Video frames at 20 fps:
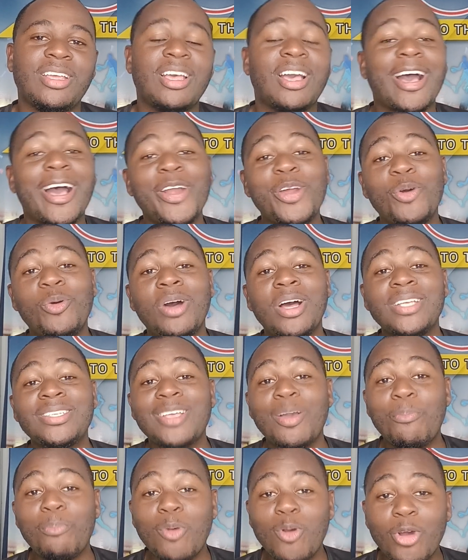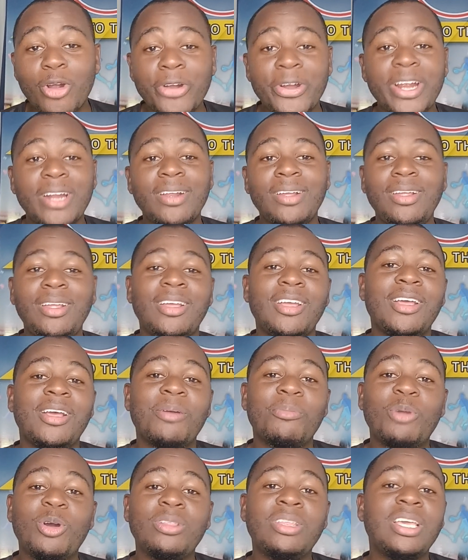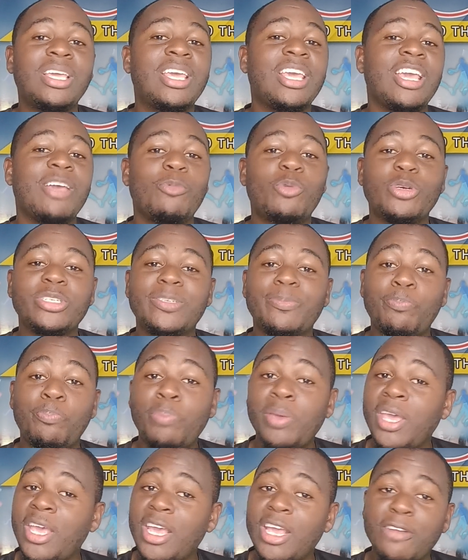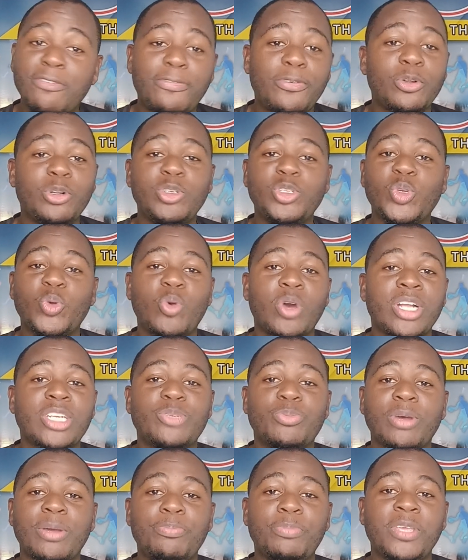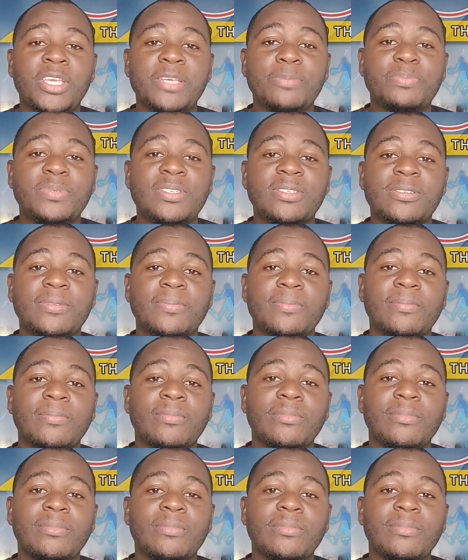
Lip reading: I don't want to say boring, but the game was painful to watch, my peeps.